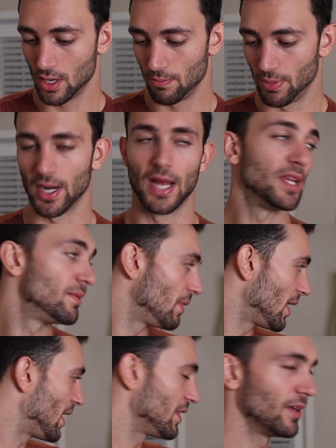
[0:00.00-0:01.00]
but I did
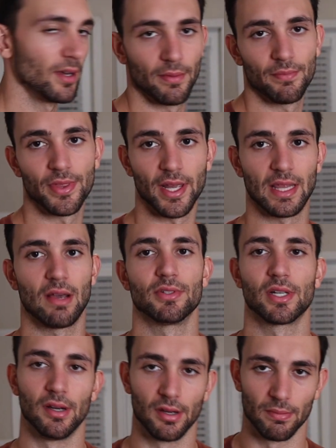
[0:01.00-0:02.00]
buy the thing that was
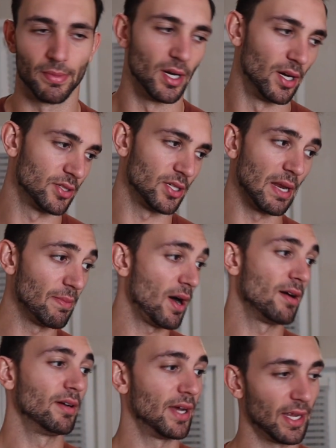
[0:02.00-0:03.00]
like 100 bucks and I
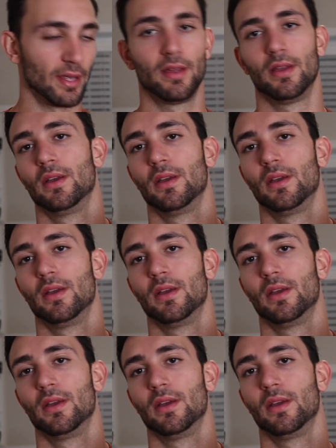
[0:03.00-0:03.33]
bought like